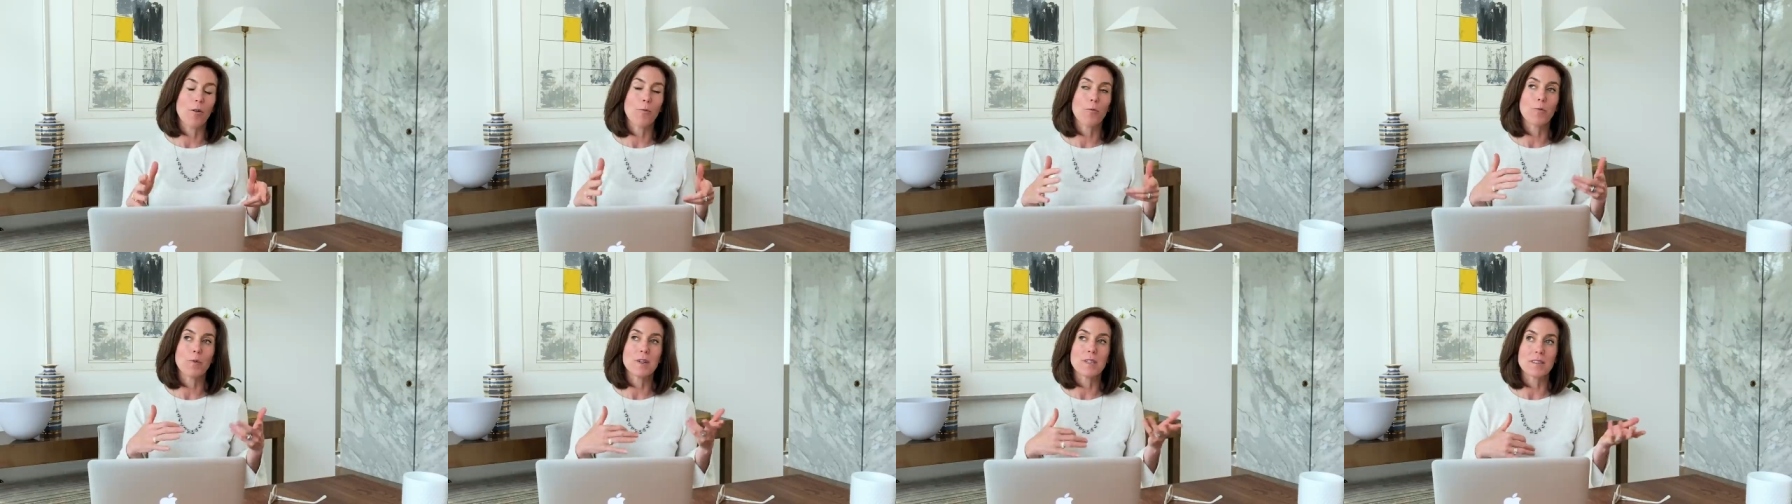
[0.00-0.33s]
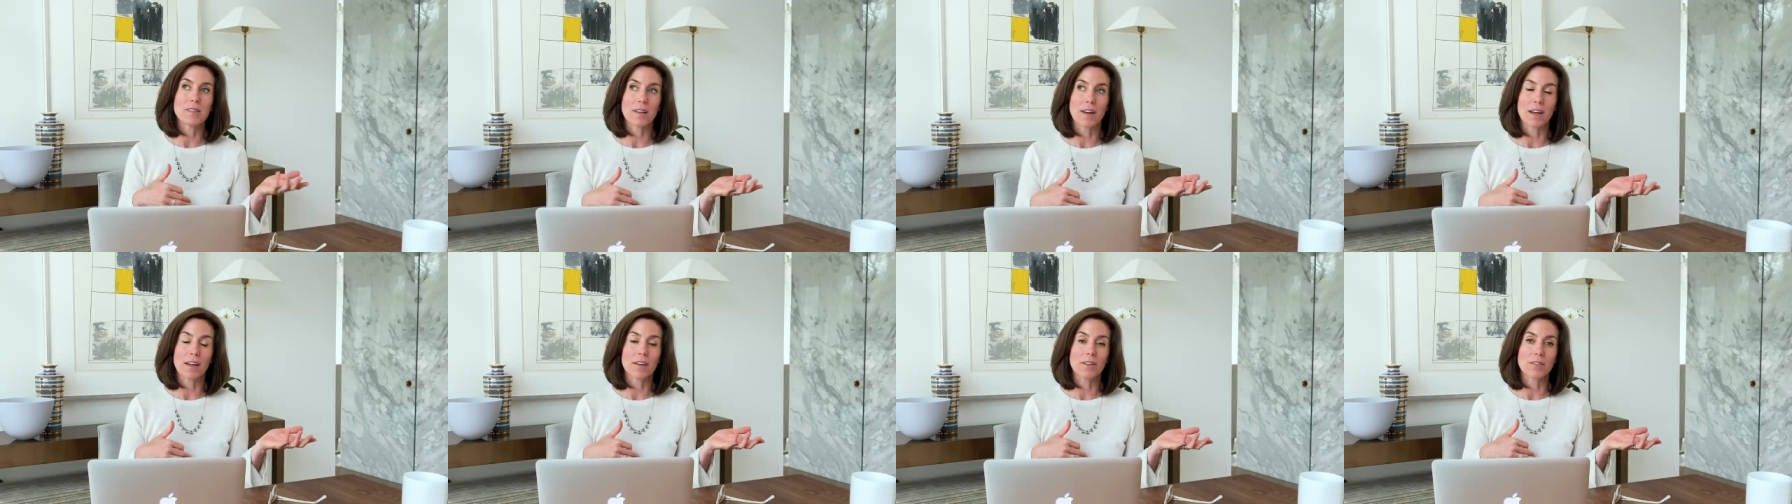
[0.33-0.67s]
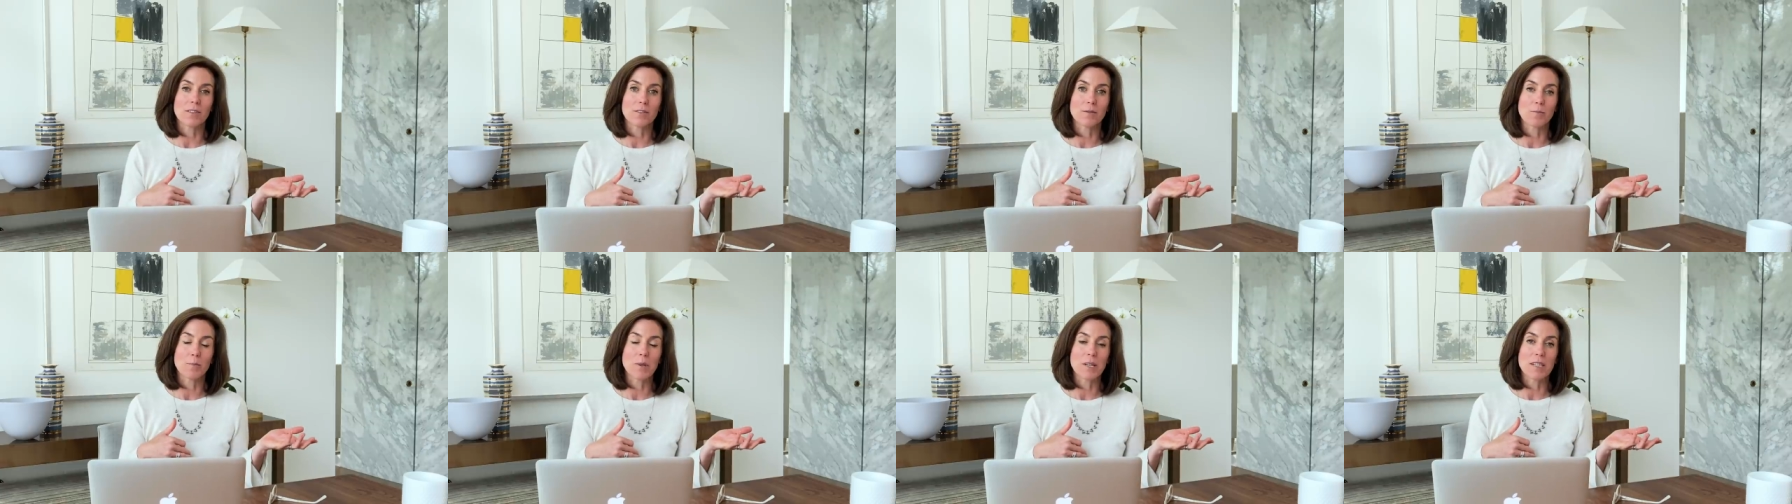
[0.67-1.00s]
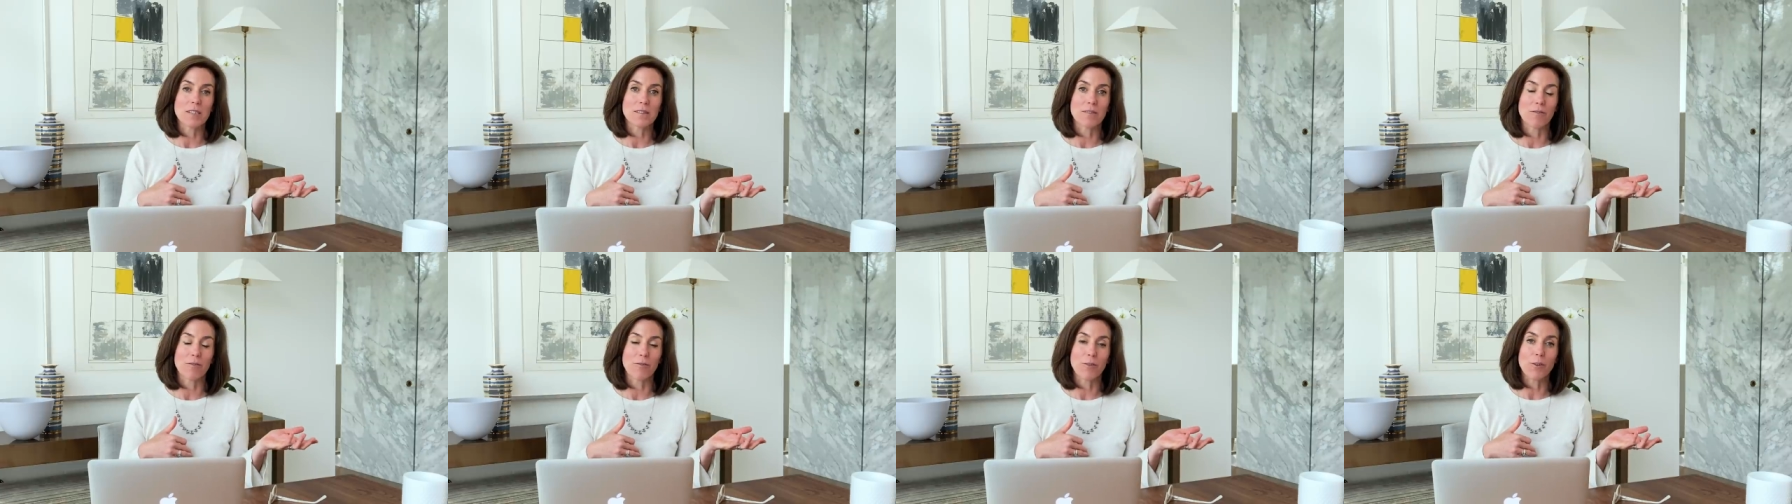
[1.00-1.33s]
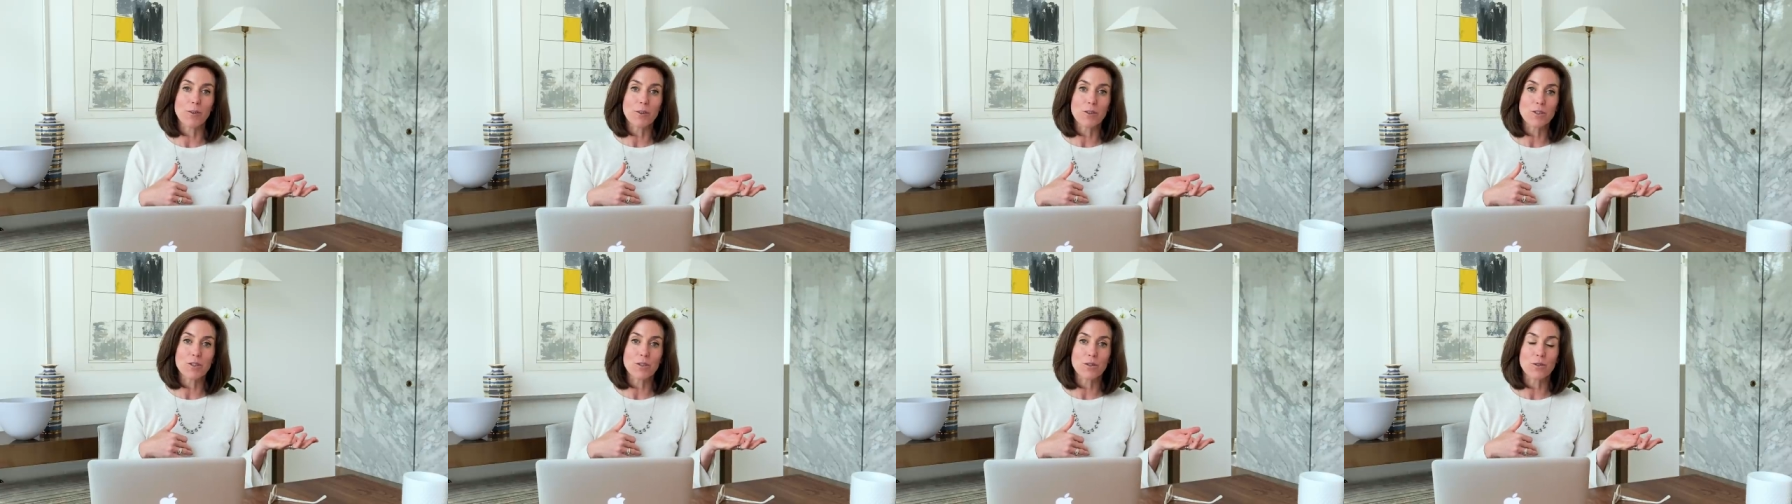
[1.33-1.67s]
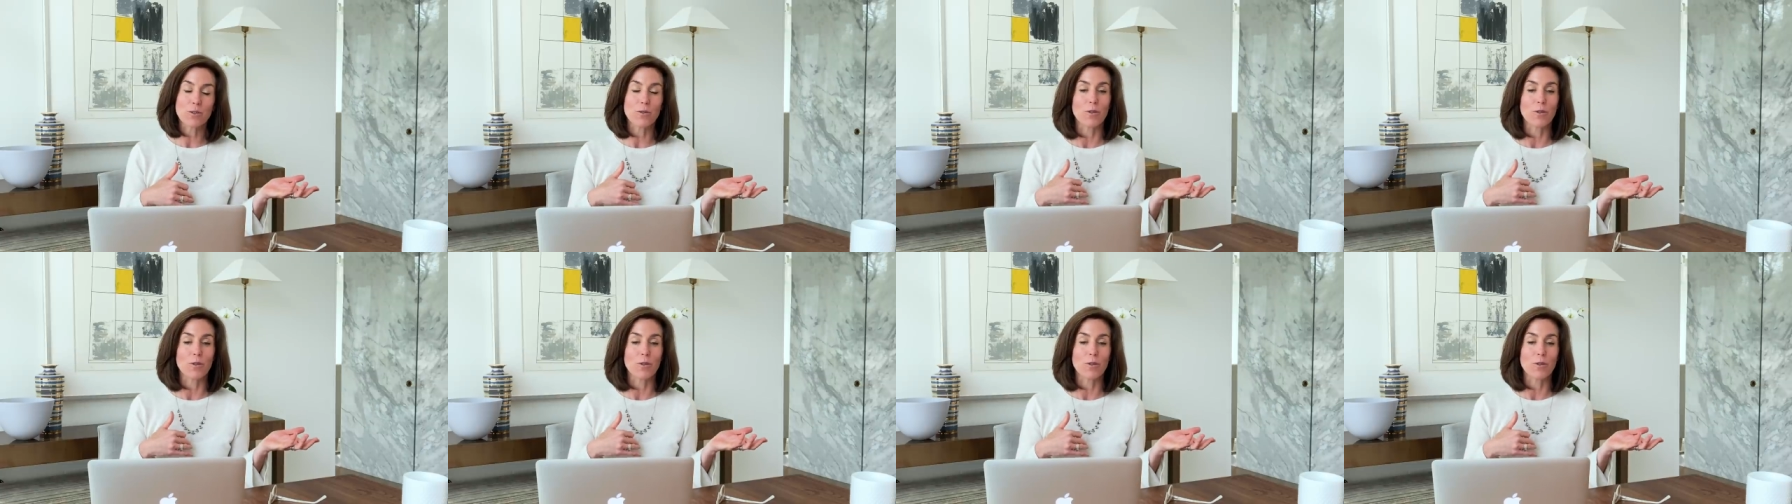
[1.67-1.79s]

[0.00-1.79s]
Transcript: a recycled piece of furniture